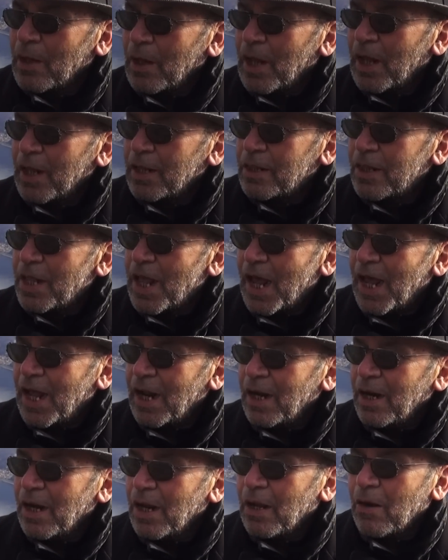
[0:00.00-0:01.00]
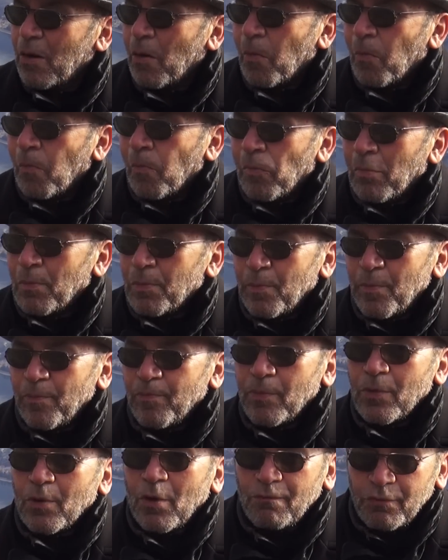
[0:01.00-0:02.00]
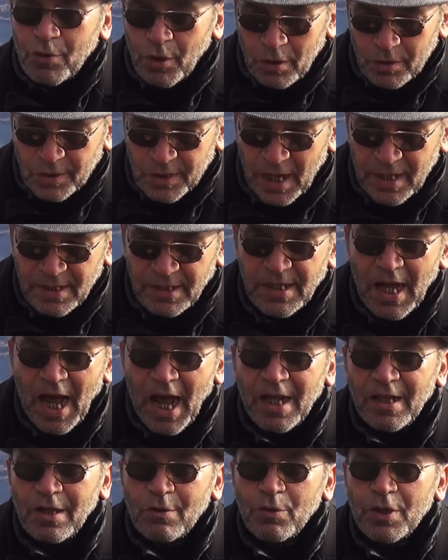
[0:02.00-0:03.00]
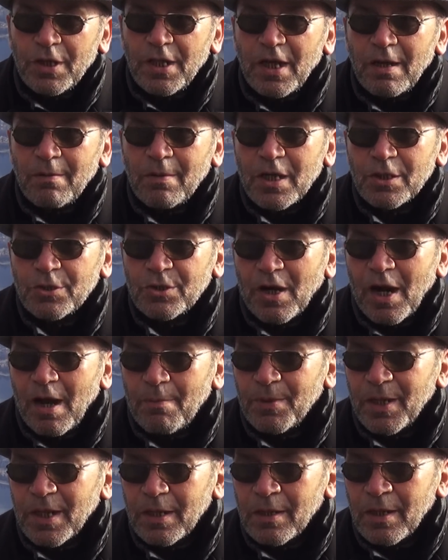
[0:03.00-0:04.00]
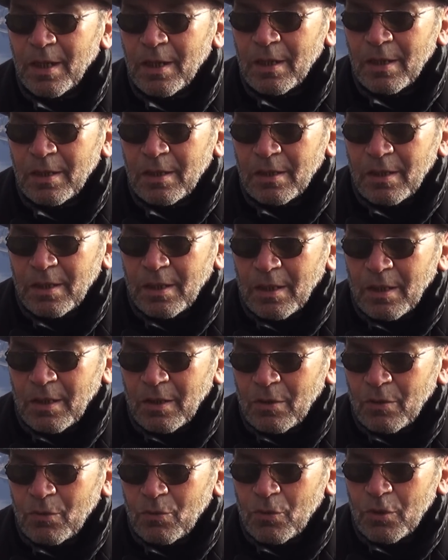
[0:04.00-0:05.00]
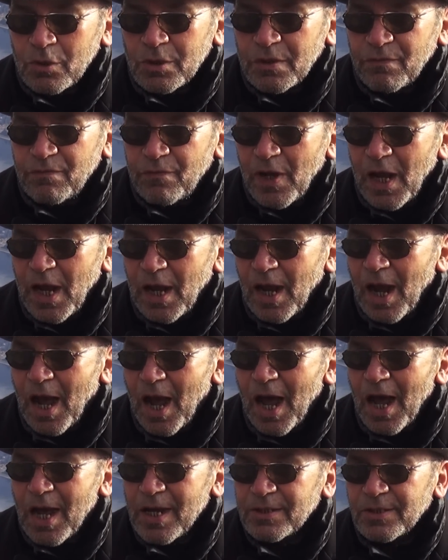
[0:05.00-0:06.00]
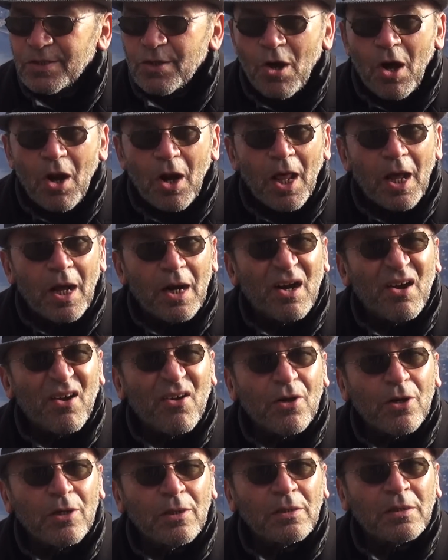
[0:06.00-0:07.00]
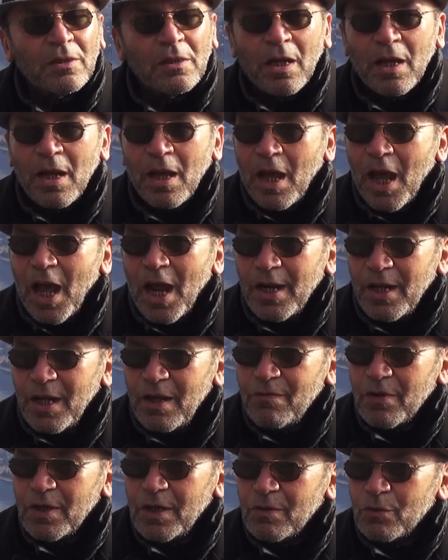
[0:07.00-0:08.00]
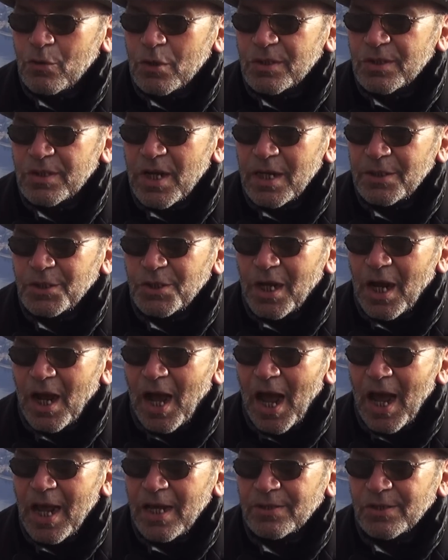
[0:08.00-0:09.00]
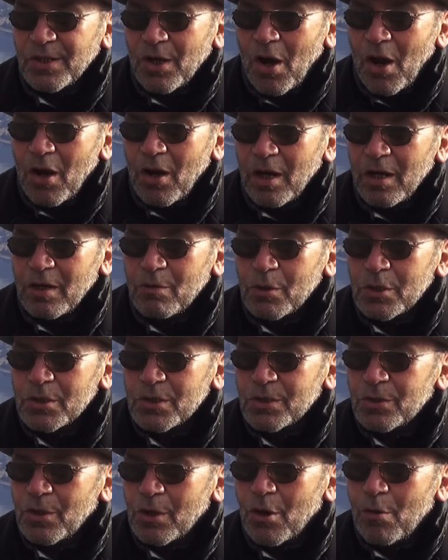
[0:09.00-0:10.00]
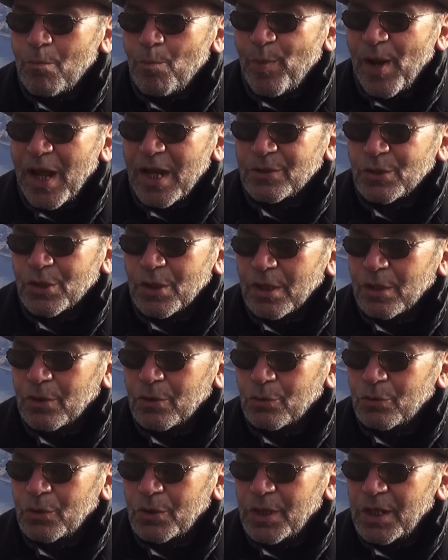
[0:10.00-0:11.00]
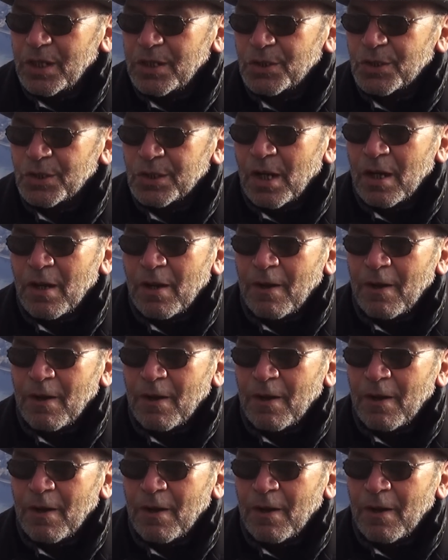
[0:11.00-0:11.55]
And then, of course, I studied with him. Ganchen was a very high scholar, And even he was such a high scholar, he was so compassionate to teach